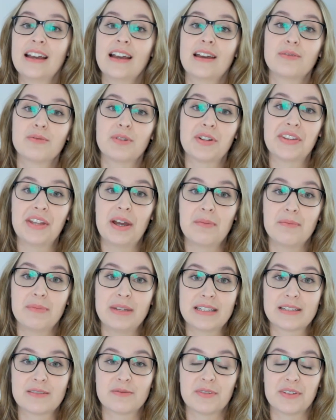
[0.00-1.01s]
and what that
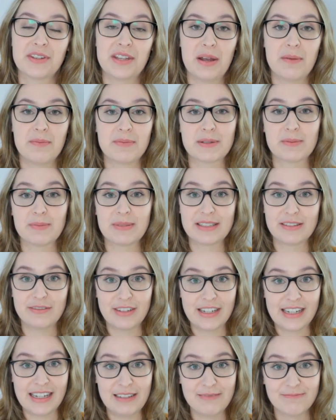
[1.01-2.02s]
means for them
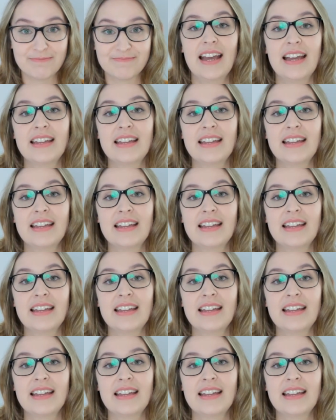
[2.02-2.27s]
specifically.